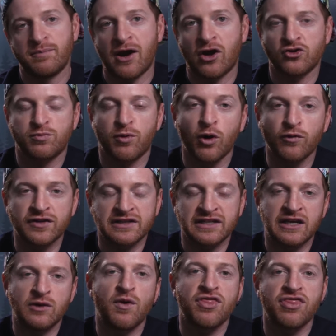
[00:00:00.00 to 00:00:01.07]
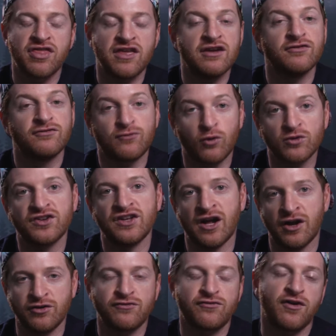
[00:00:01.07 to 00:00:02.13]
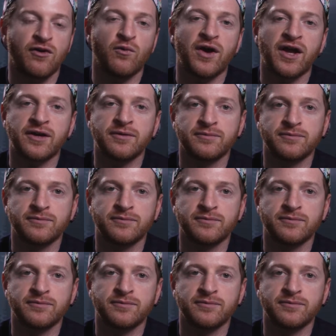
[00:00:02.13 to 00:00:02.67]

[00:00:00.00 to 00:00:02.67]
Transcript: pairs perfectly with the 1400 front wing.